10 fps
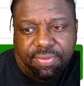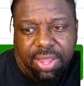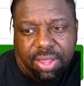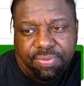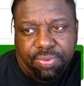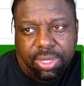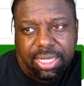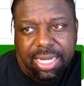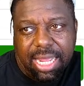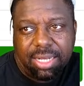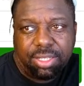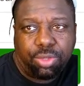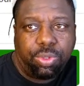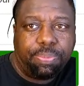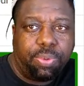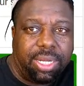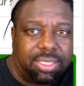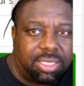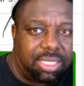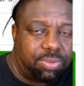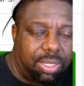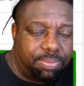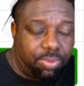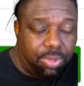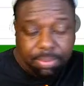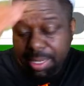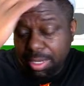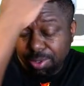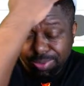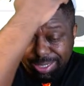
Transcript: 549. 3 points. That's what I'm going to bet on